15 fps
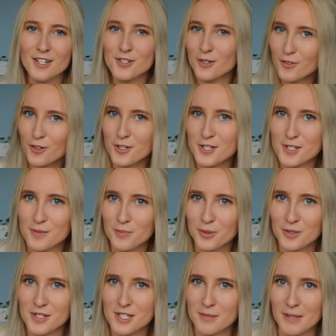So of course it's
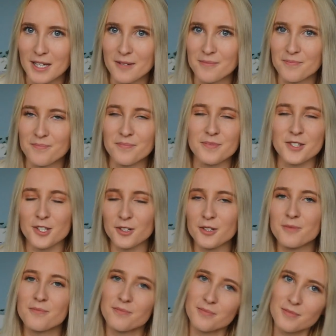important to me.
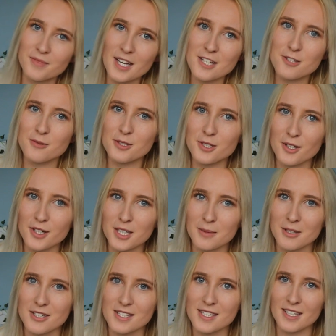So that's what we're talking
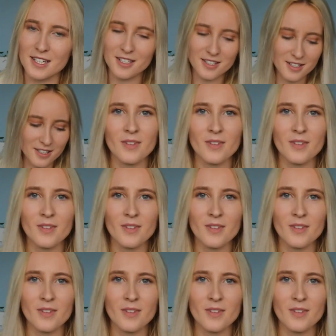about today.